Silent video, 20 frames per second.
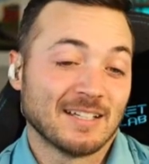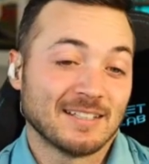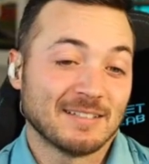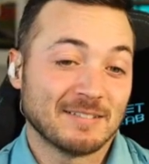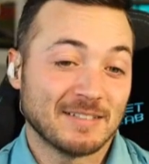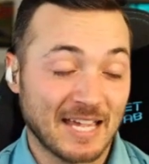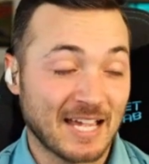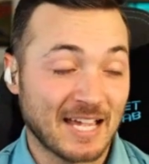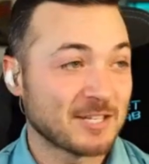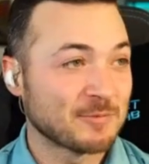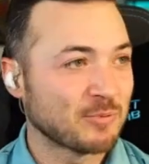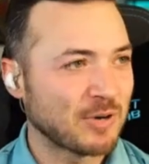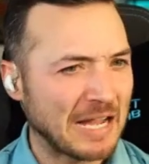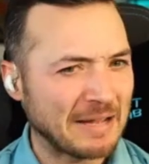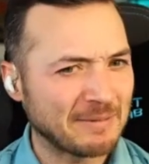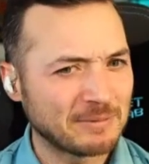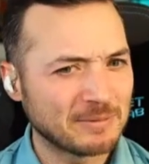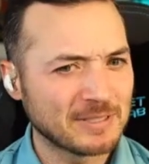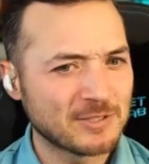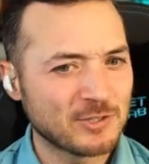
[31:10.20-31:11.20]
Yes,
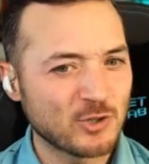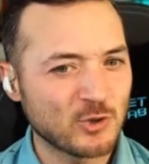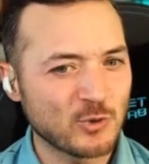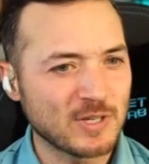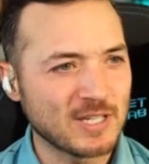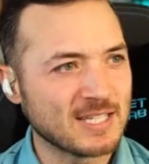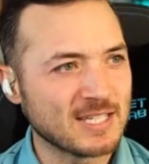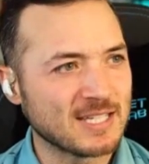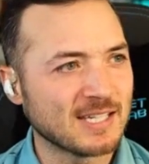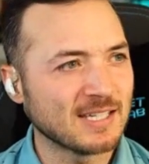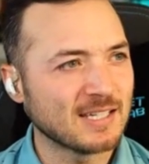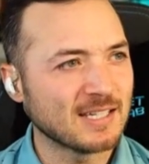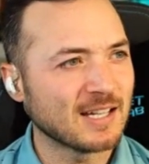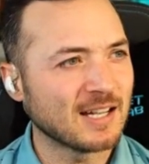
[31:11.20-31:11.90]
probably too easy.